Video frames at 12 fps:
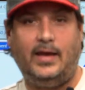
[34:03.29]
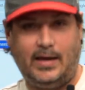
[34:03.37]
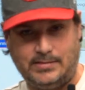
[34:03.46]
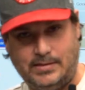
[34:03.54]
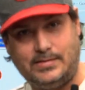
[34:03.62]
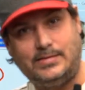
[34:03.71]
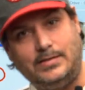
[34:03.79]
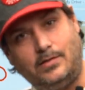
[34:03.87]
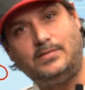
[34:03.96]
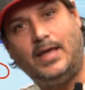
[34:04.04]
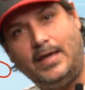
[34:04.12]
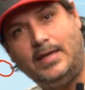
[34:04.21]
as it's
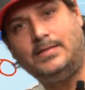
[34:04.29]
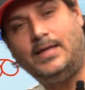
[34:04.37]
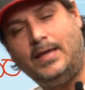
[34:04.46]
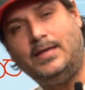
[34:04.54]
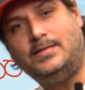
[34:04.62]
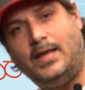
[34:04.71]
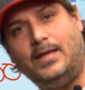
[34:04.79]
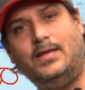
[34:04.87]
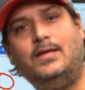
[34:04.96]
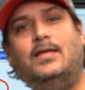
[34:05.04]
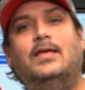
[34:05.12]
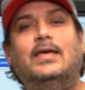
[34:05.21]
still tanking, tanking,
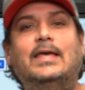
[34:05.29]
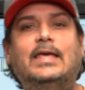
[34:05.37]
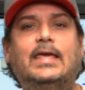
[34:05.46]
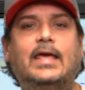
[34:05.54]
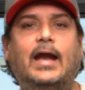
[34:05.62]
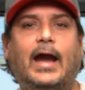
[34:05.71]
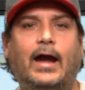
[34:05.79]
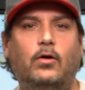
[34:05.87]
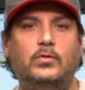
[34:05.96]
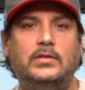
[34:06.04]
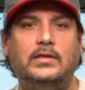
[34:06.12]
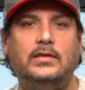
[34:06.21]
tanking, get out.